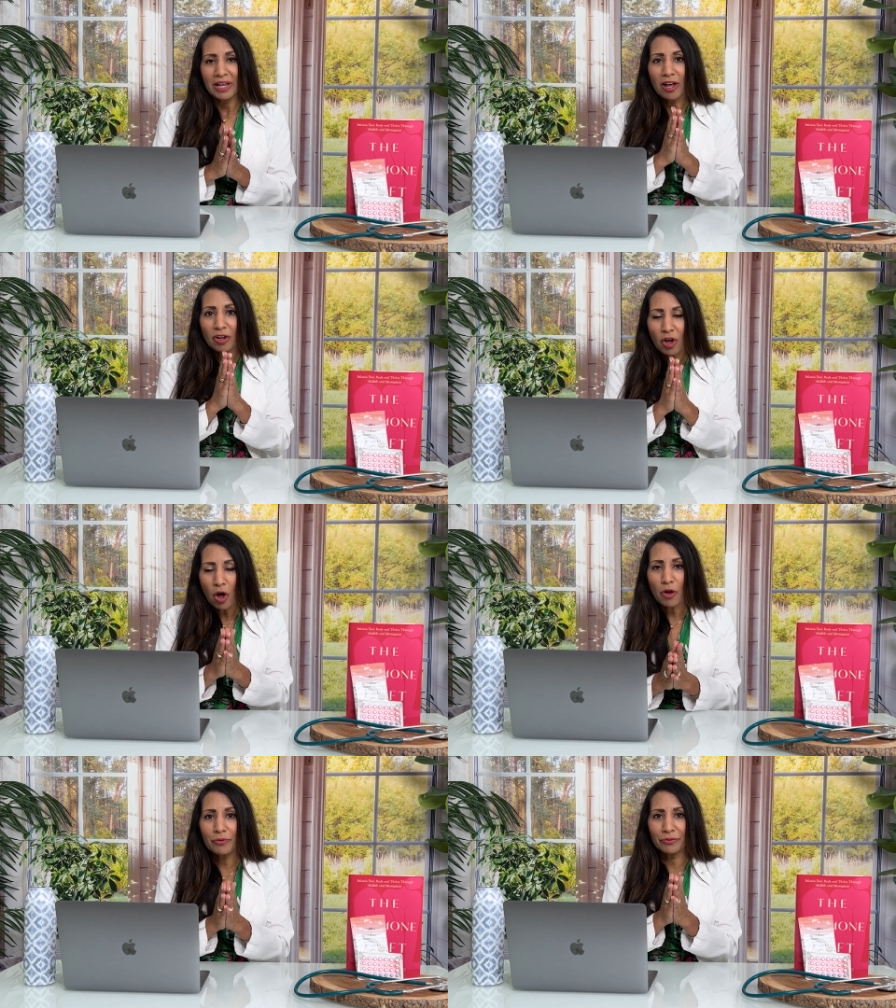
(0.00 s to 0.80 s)
a
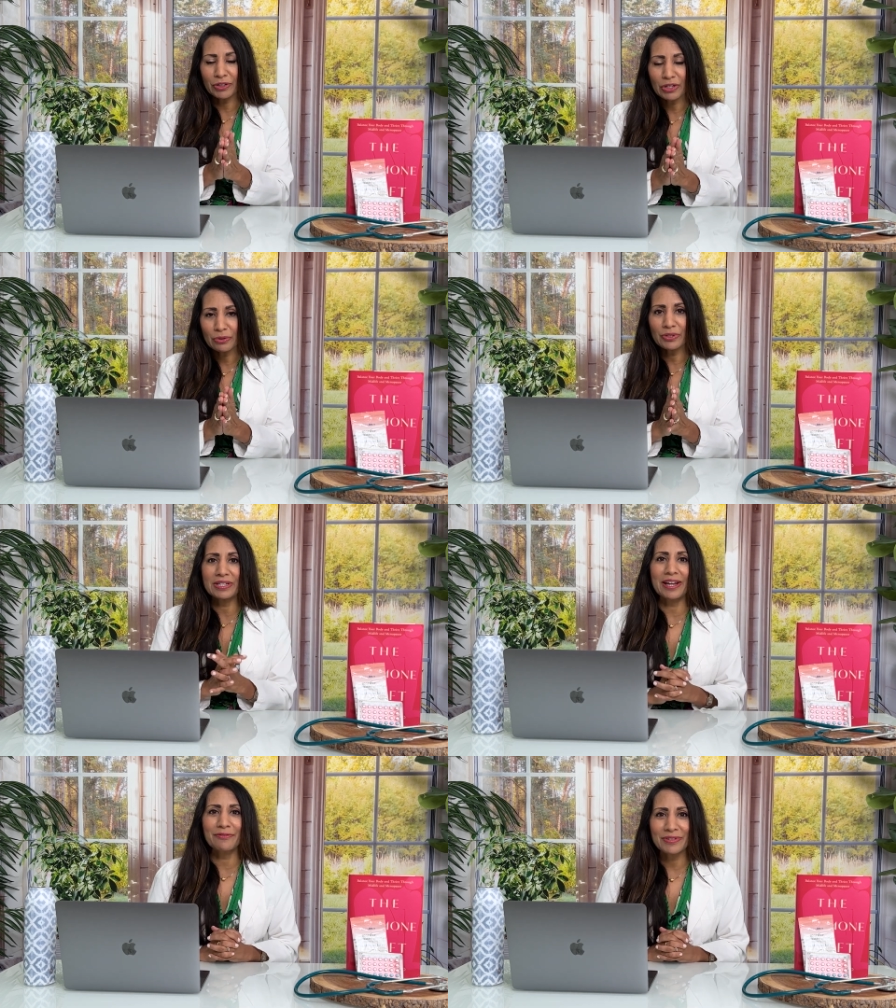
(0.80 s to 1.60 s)
call for you to
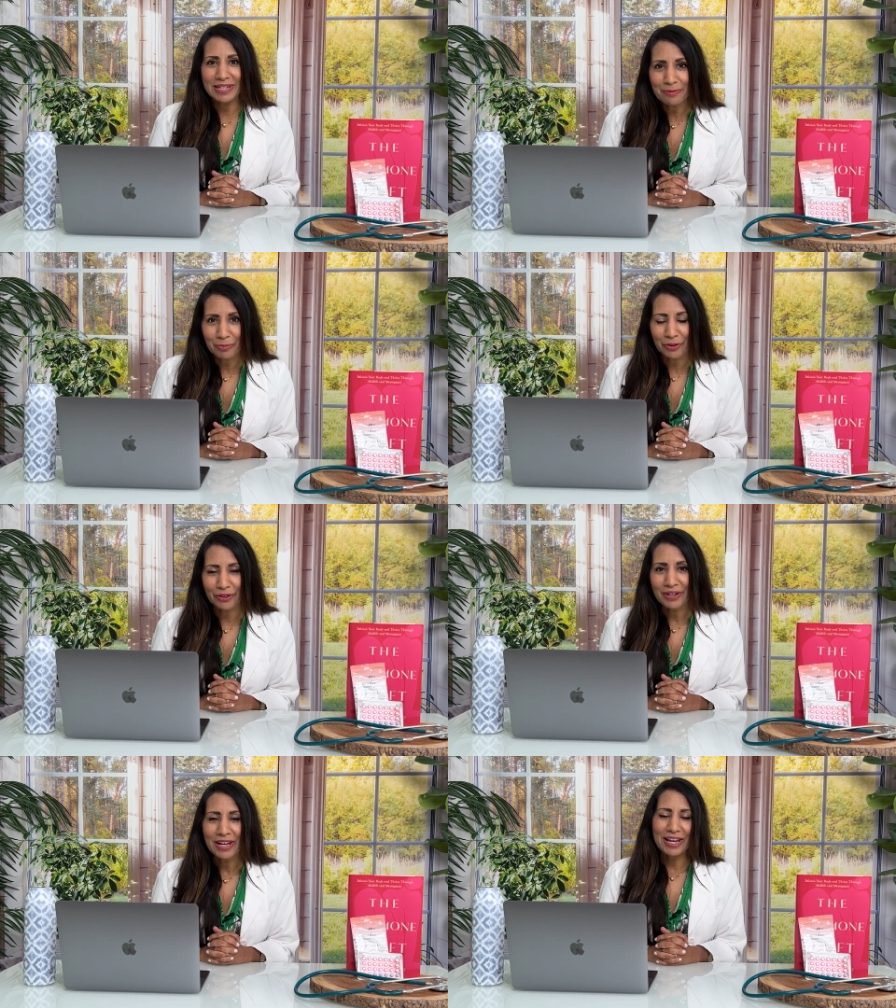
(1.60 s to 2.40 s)
dive
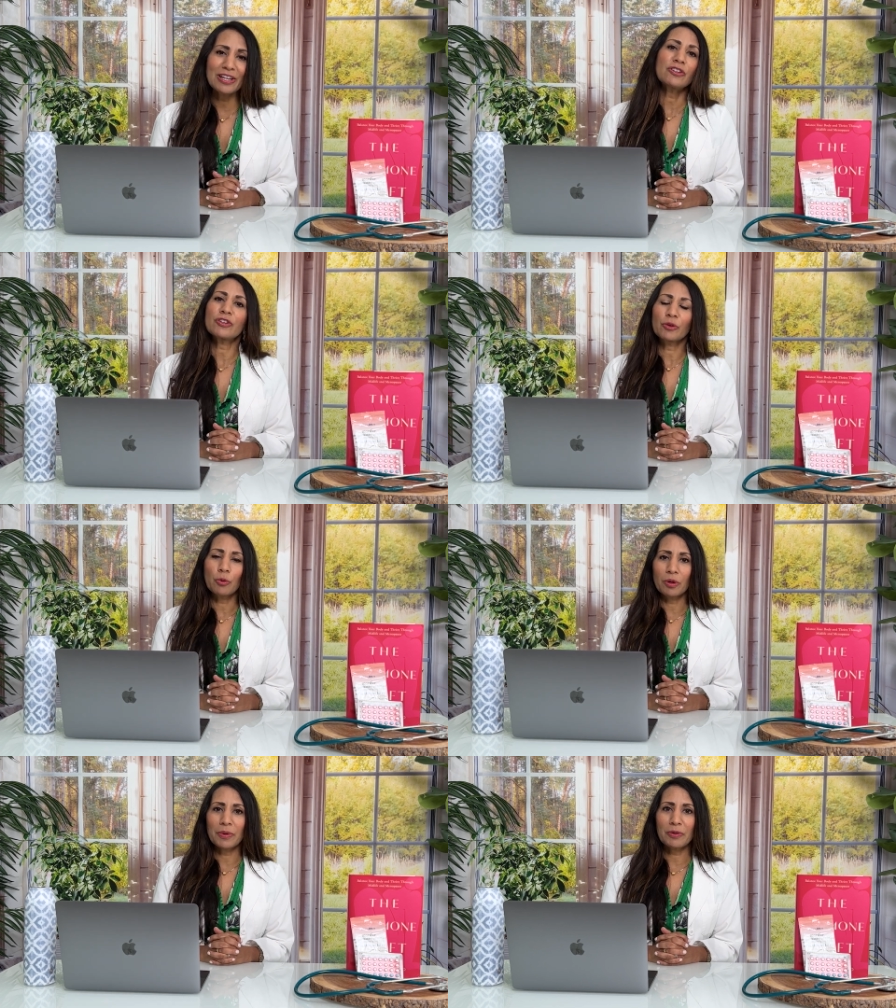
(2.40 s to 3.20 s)
deeper into your
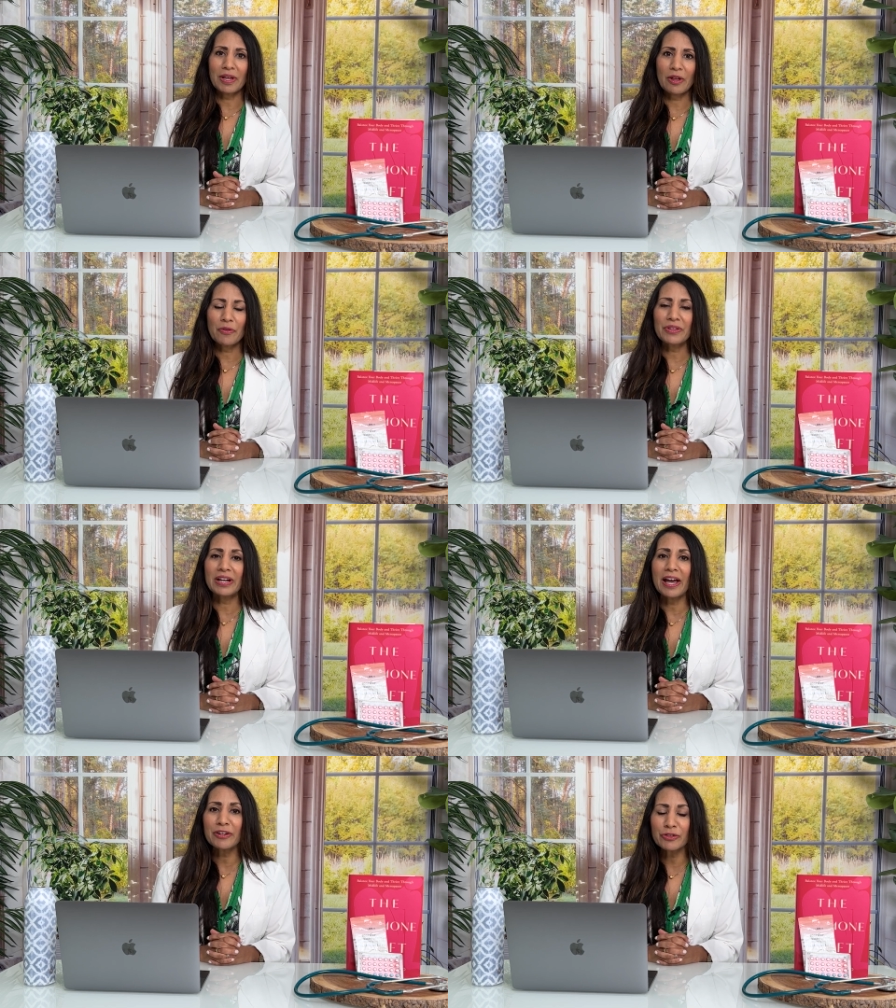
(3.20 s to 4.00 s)
hormone health and
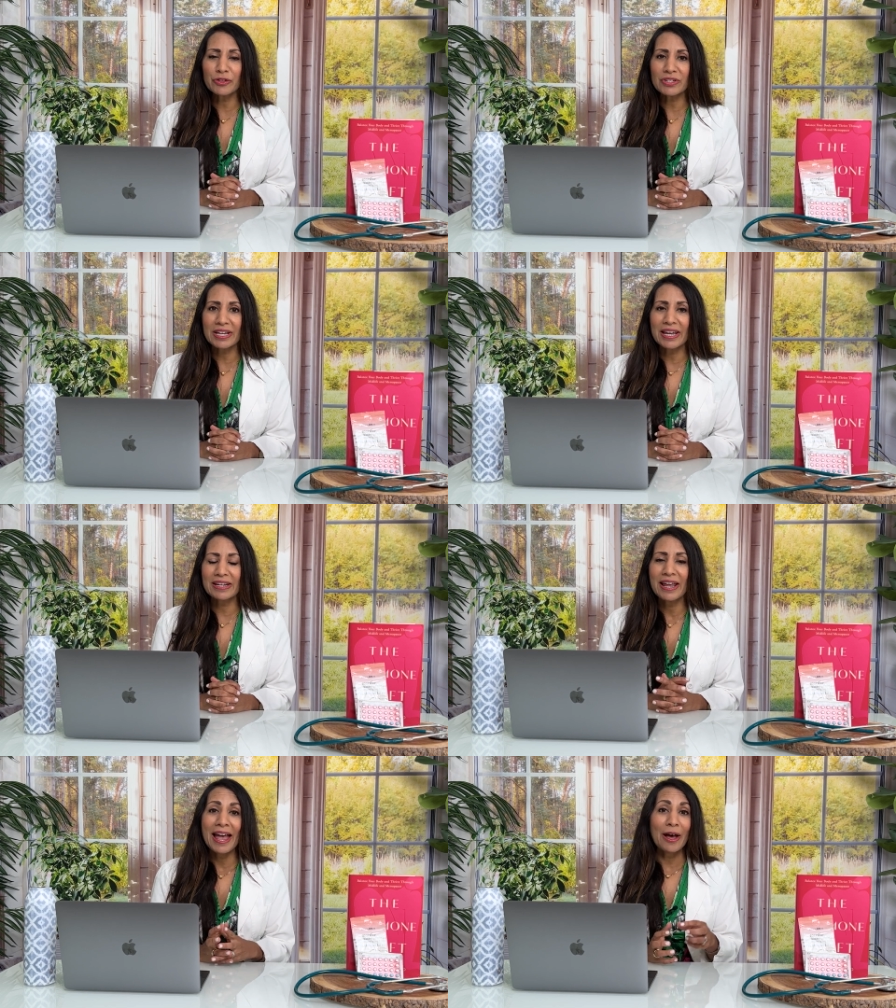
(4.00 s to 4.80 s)
understand
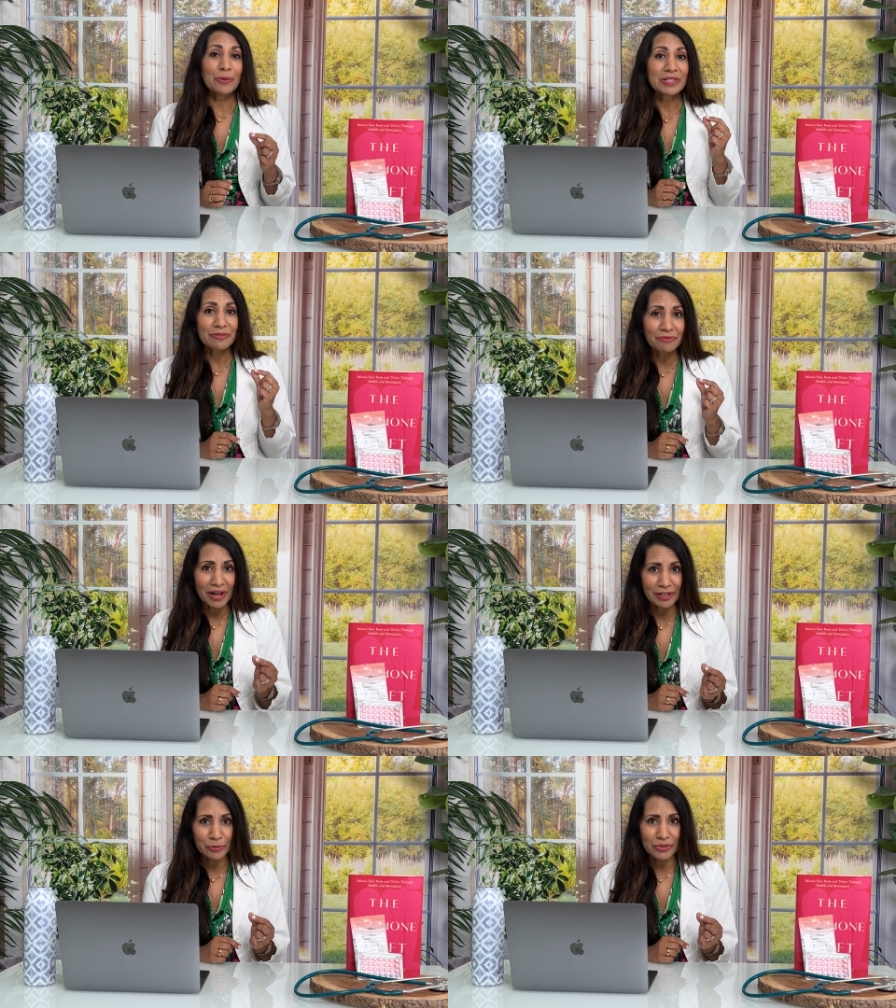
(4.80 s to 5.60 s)
how it's a
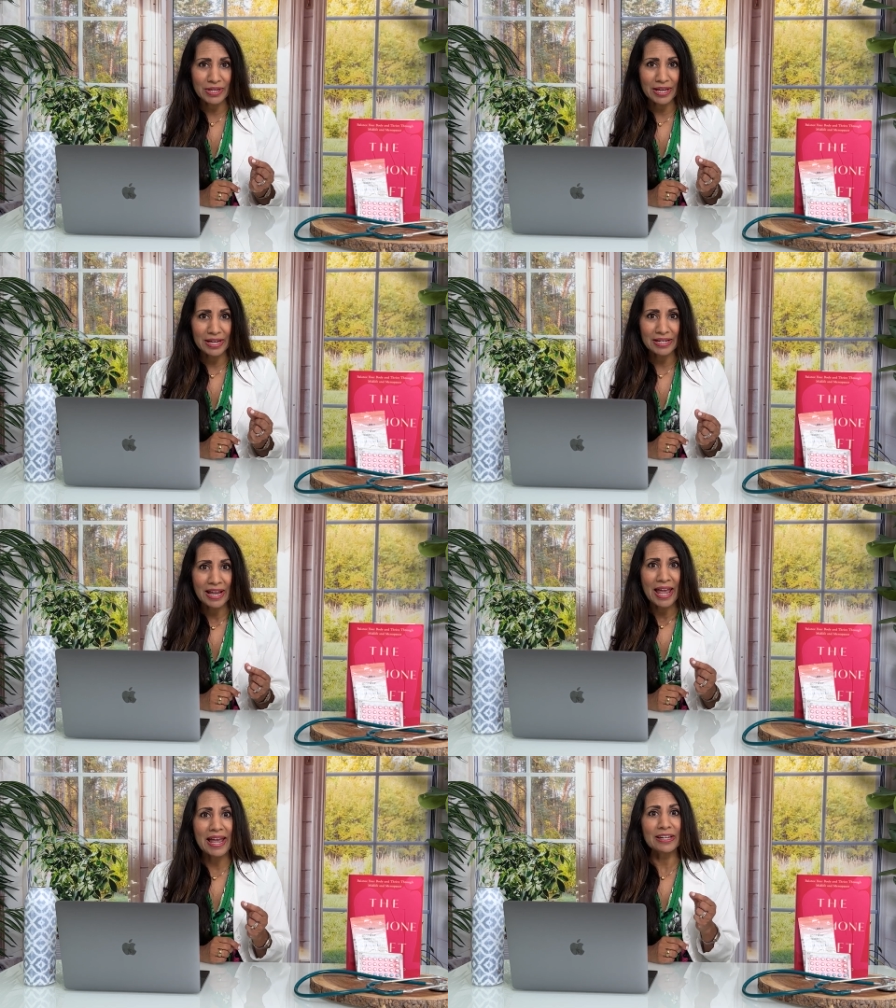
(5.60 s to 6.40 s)
vital sign.
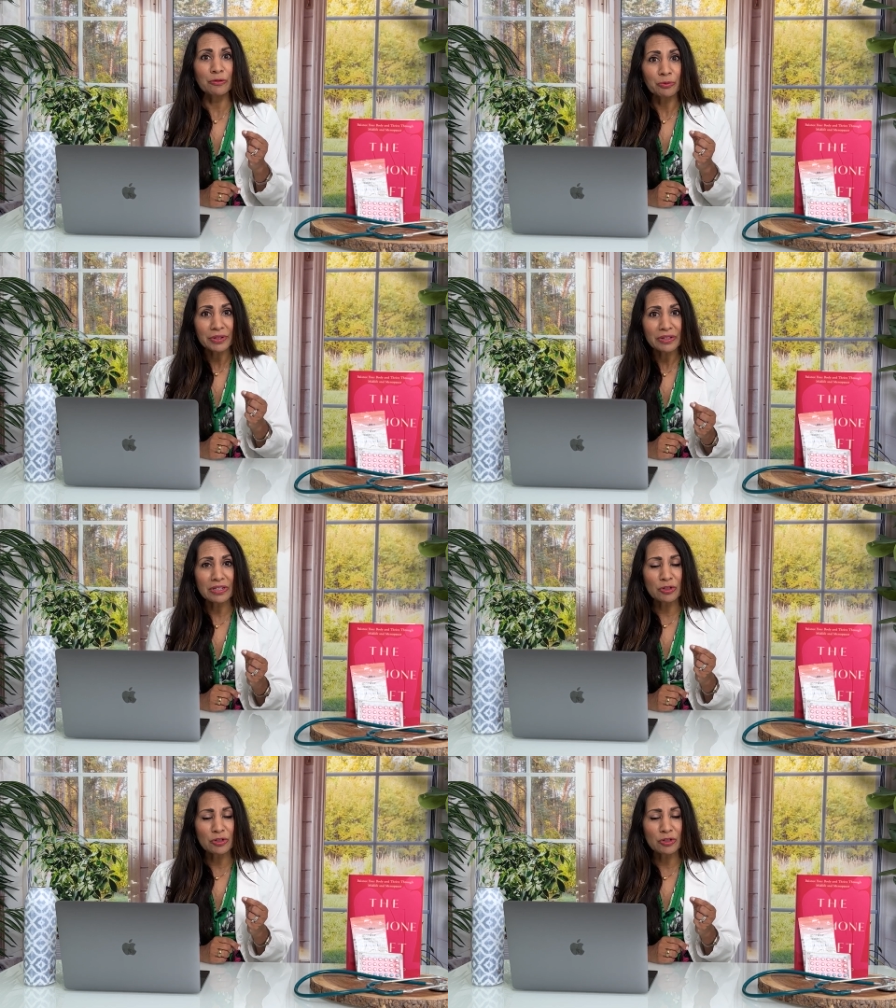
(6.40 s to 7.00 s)
And it really,